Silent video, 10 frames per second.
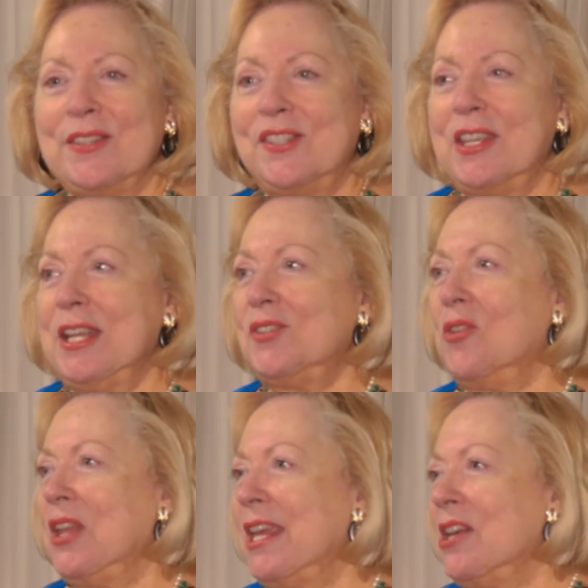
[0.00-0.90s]
the
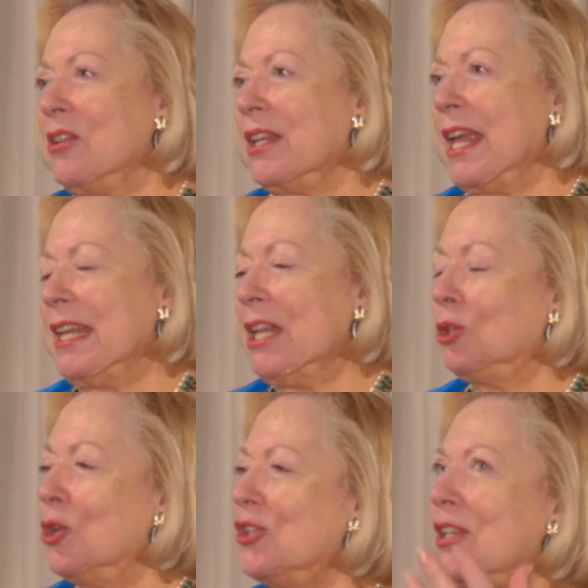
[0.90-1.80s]
cities on the hill, and
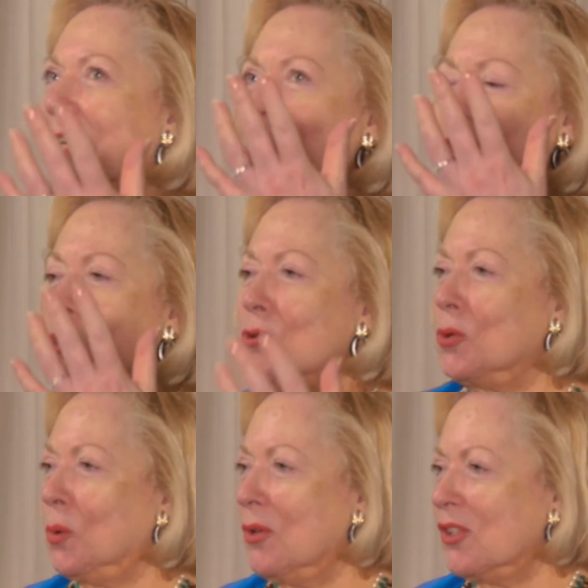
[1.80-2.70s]
it looks like the
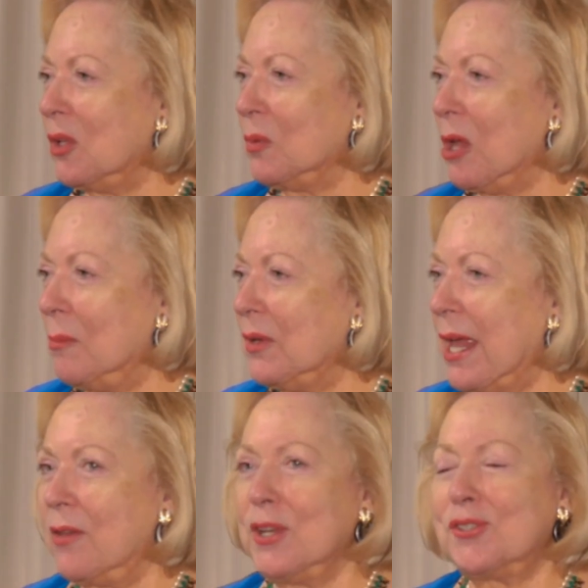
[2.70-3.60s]
New Jerusalem come
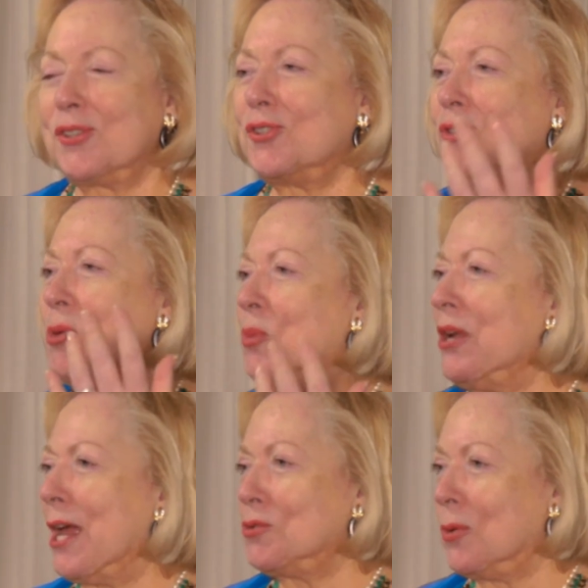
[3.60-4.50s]
down, there's a
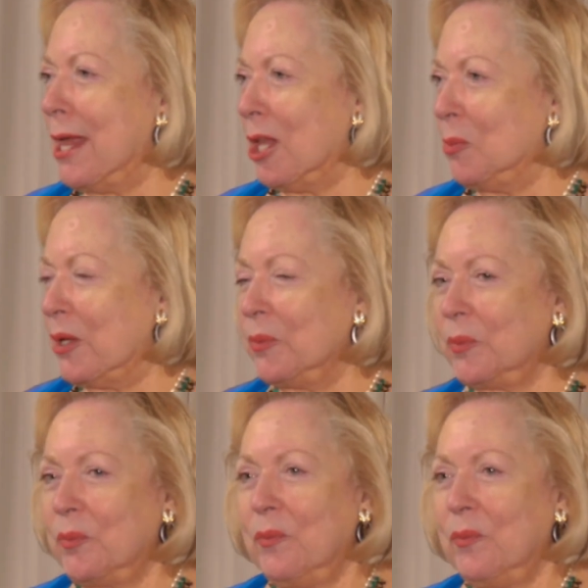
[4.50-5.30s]
supernatural element.